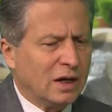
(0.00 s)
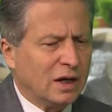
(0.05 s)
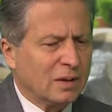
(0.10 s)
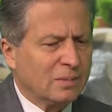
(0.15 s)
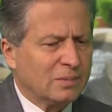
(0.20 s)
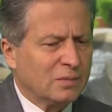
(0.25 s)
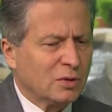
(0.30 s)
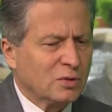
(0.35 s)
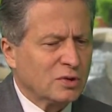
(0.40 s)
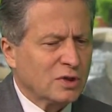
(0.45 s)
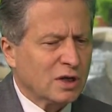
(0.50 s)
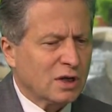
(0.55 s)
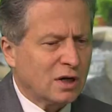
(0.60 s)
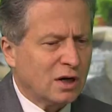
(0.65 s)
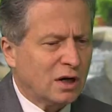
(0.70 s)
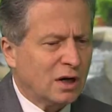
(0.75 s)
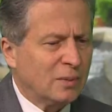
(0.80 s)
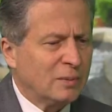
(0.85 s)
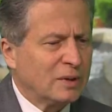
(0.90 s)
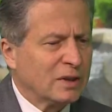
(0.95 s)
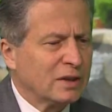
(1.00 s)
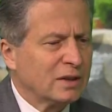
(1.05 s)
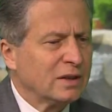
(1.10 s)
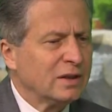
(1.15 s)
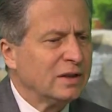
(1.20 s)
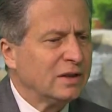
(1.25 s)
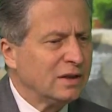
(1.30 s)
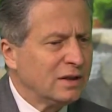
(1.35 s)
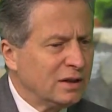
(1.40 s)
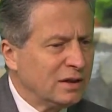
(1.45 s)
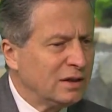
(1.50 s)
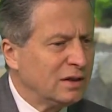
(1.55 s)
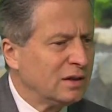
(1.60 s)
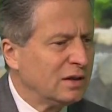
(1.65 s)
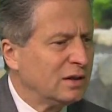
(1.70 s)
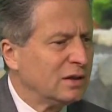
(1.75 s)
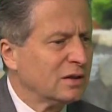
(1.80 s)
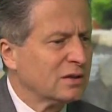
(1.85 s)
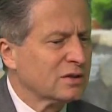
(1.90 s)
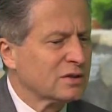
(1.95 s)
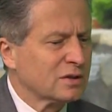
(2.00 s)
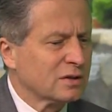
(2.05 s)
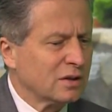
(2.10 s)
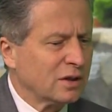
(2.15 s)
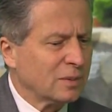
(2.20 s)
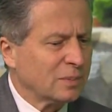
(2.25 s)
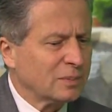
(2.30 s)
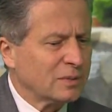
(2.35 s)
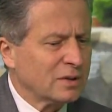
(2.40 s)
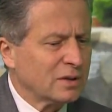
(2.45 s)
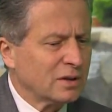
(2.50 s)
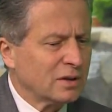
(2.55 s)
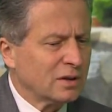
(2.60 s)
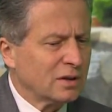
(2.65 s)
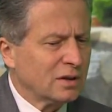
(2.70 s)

and most commonly needed script,